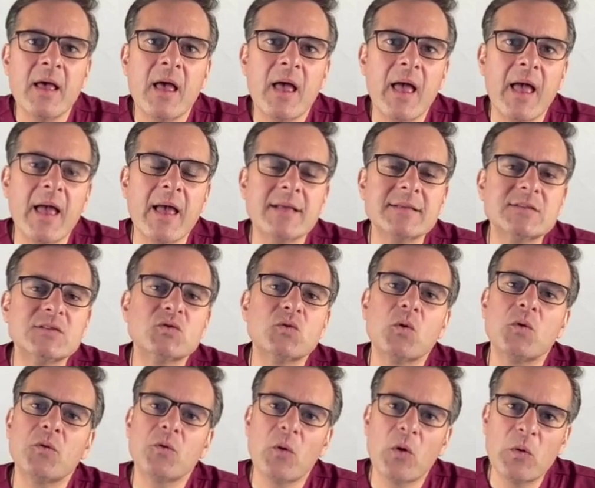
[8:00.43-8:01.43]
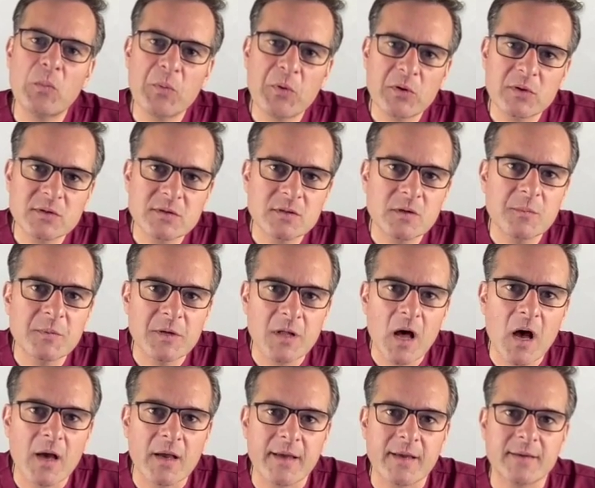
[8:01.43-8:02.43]
and store their own personal
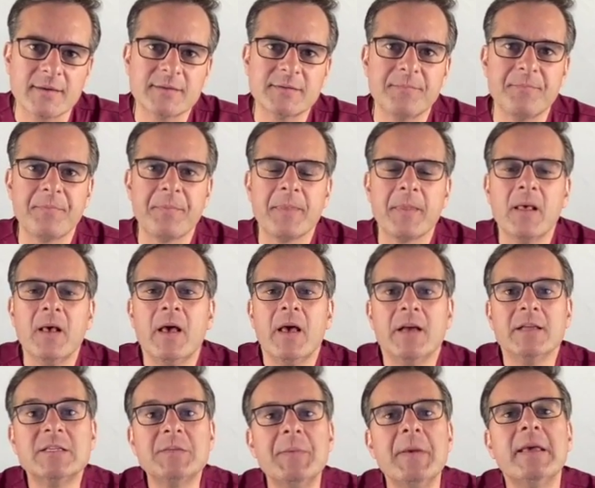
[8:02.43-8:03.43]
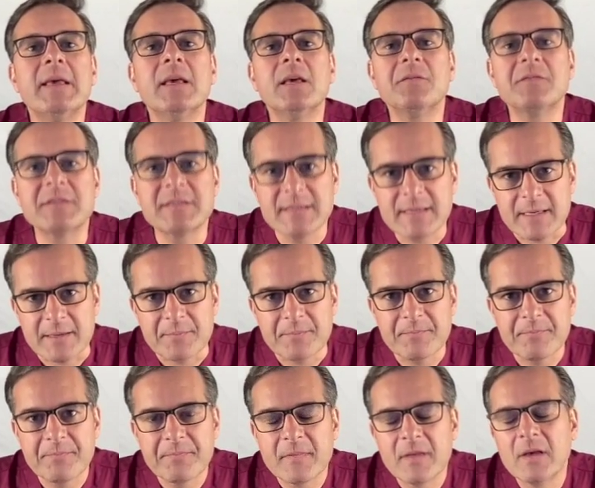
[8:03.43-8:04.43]
belongings. And speaking of sleep,
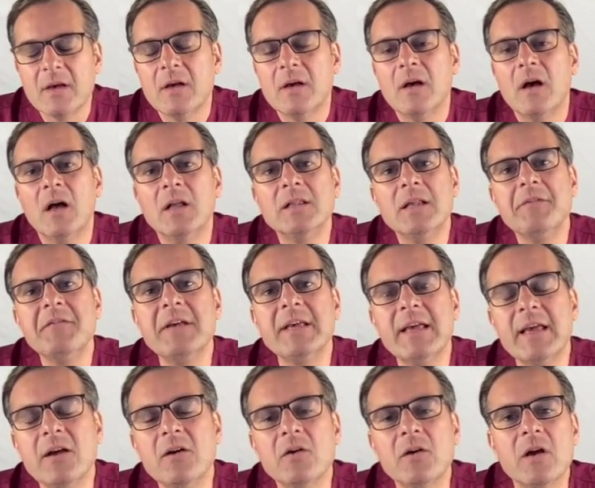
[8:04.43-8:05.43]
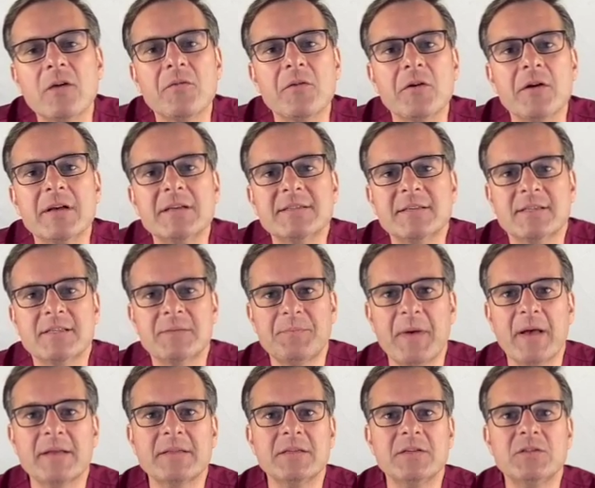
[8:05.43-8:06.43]
a live-in caregiver is
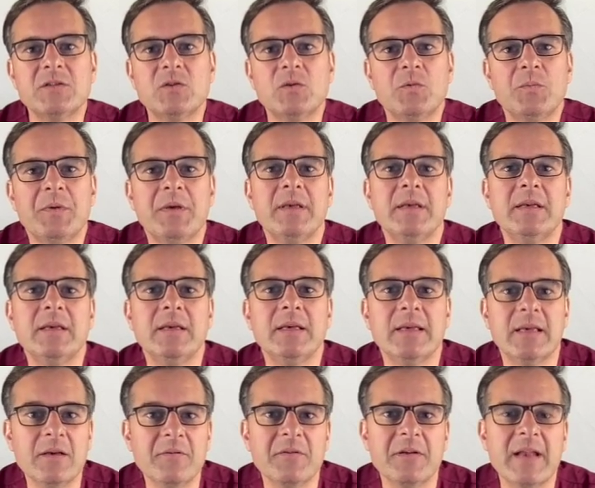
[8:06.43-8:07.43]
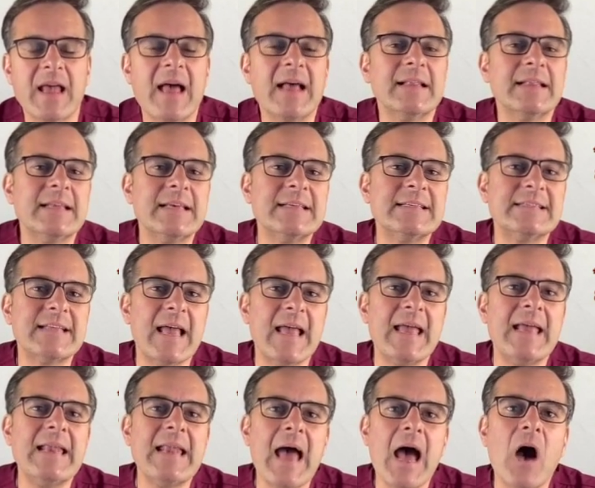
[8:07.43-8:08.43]
expected to be given at least
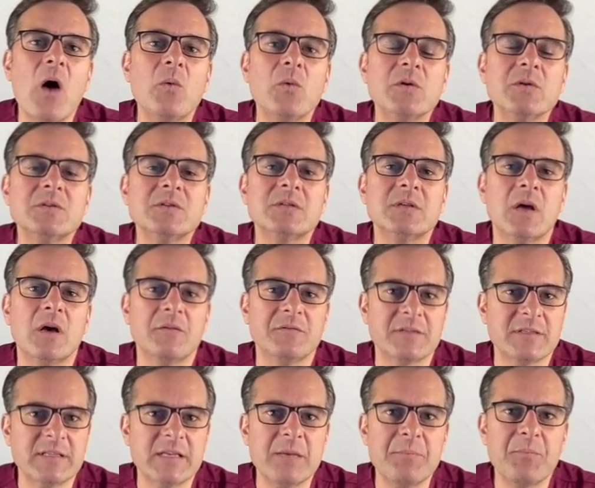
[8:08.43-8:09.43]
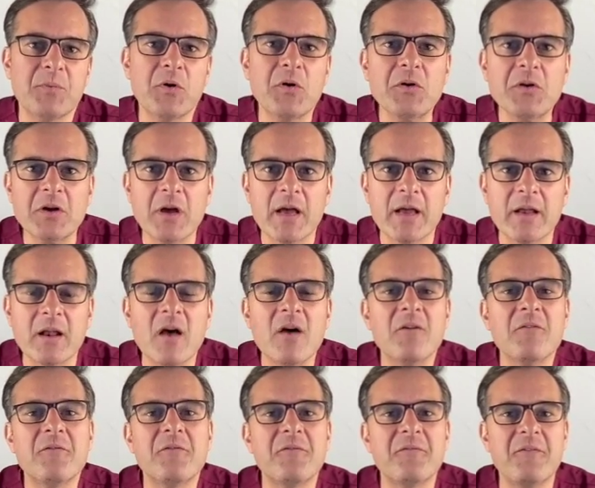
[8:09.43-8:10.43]
8 hours of sleep per night,
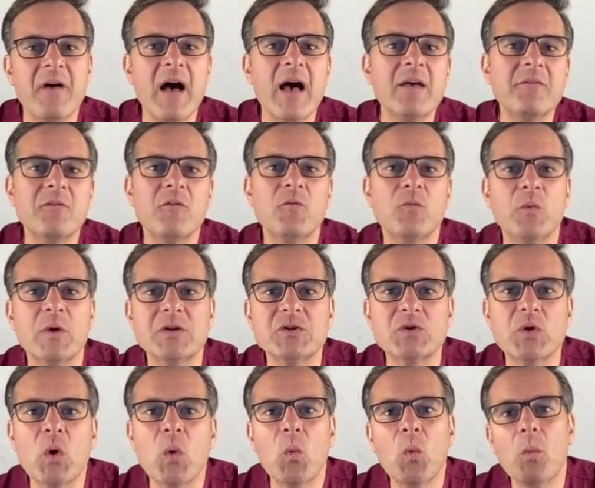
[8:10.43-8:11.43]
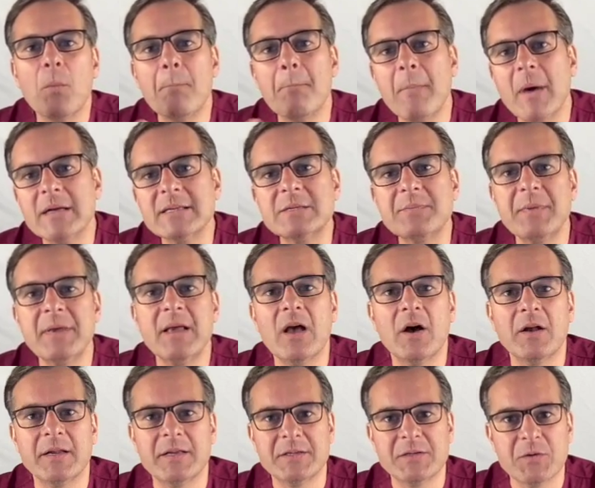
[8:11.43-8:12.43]
5 of which must be
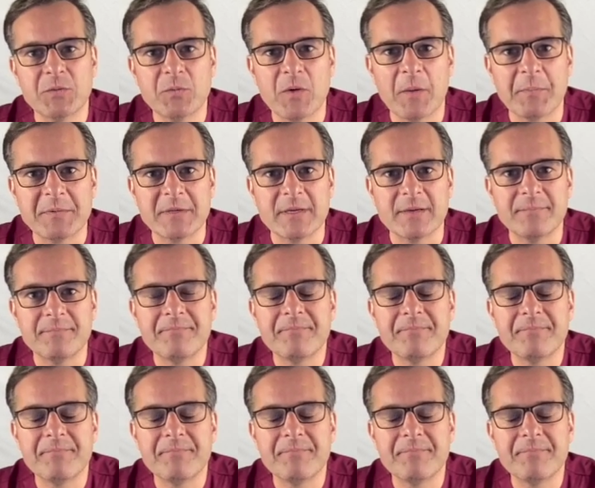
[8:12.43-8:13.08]
uninterrupted.